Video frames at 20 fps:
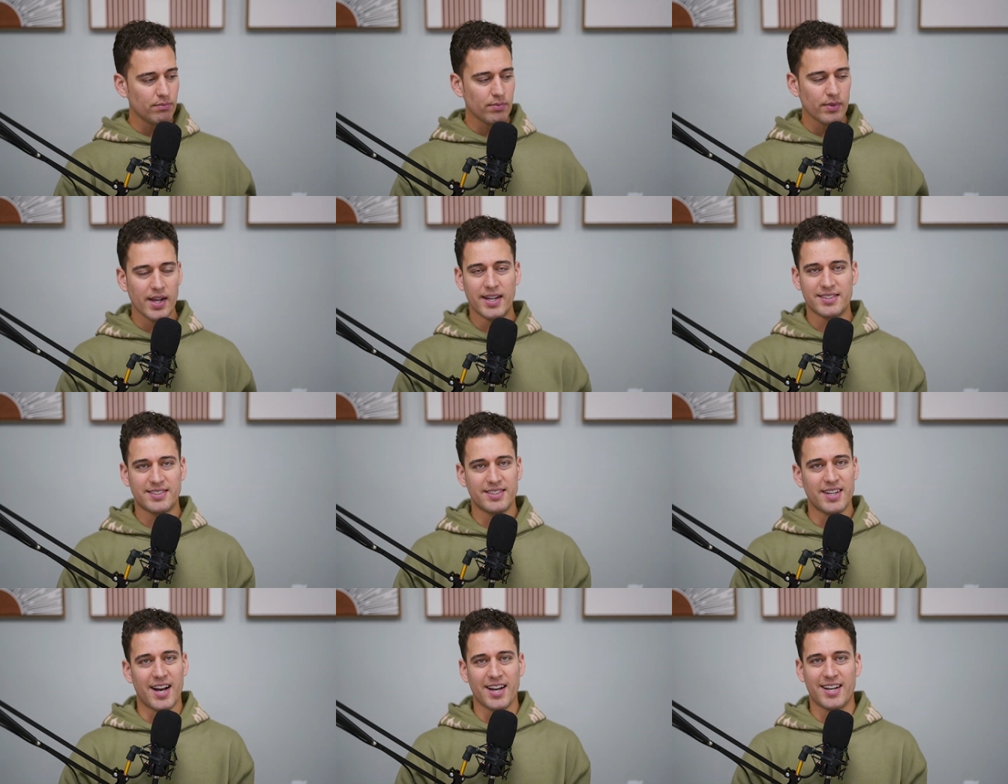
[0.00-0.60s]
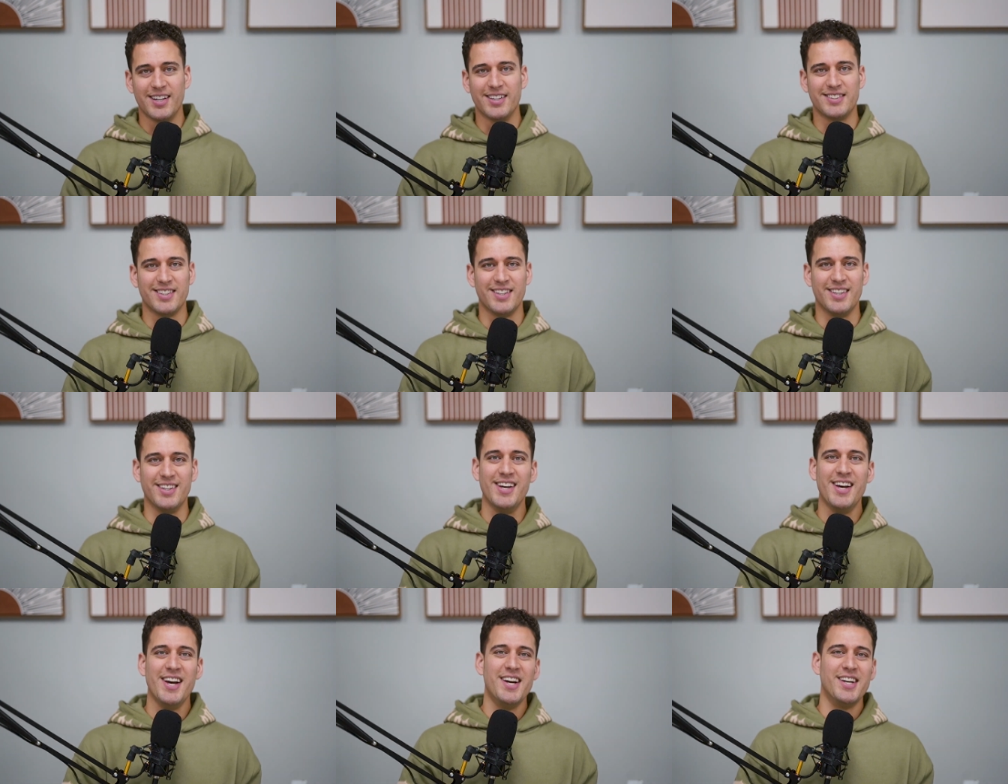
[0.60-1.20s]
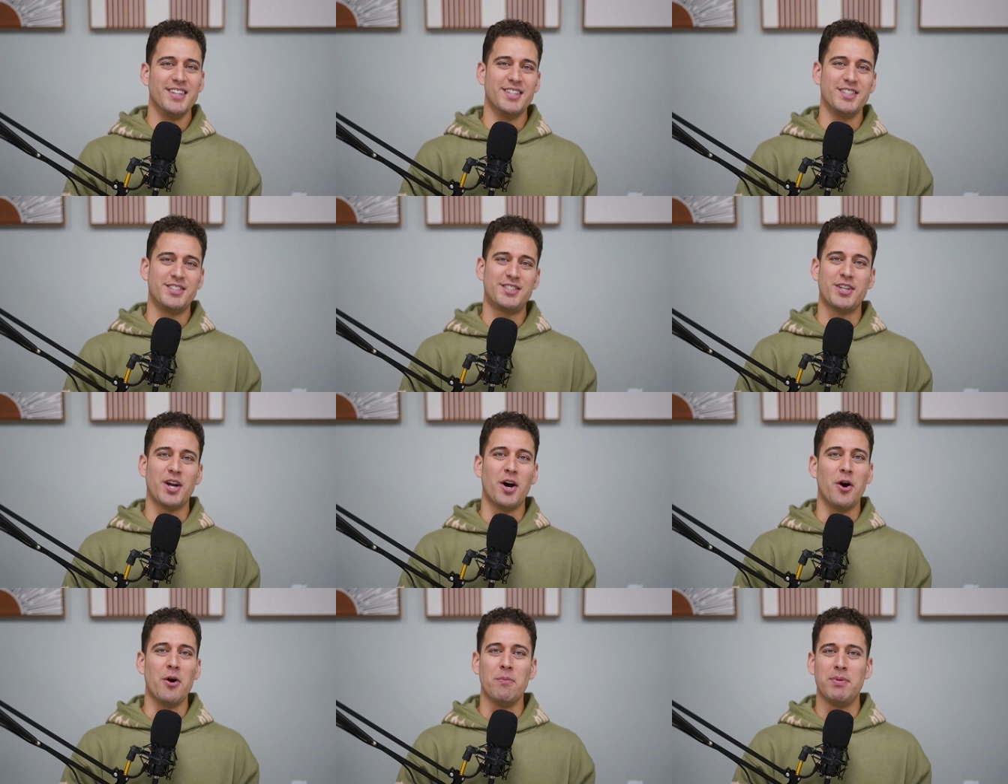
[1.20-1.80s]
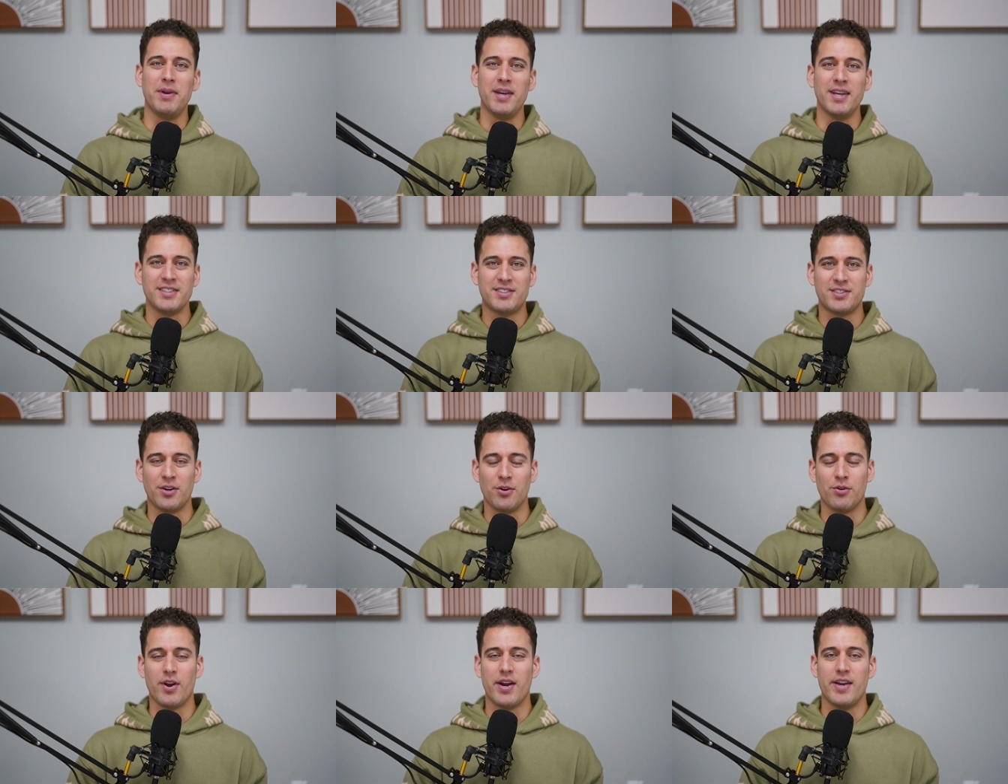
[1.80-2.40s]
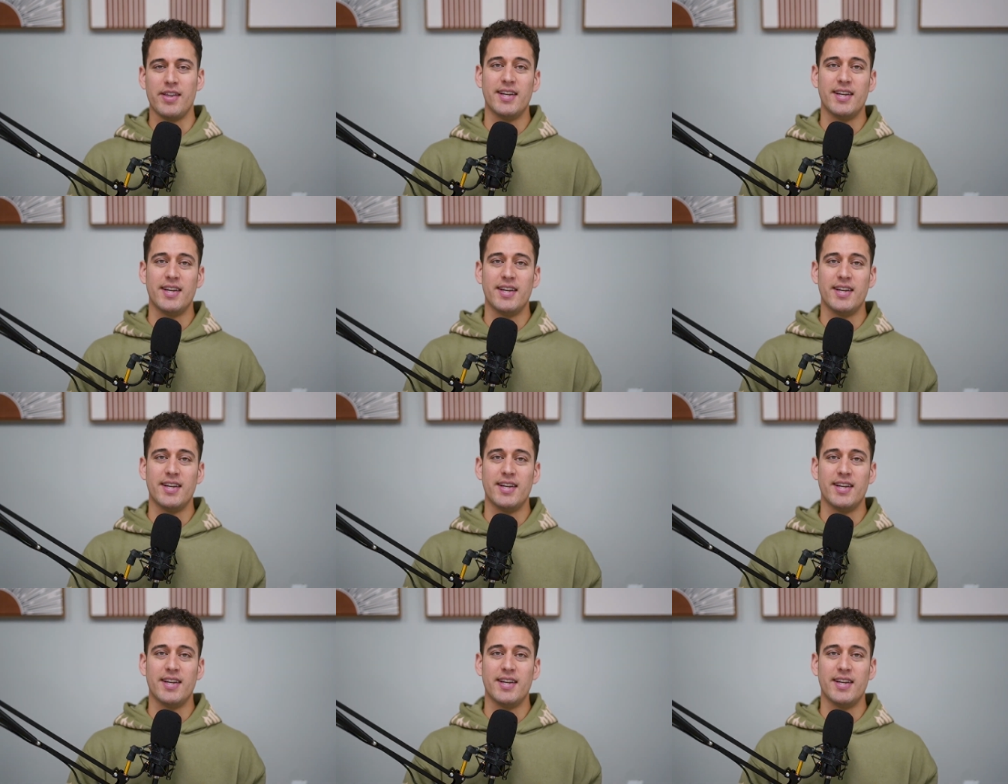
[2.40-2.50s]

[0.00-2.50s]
That's not because of the show being so great.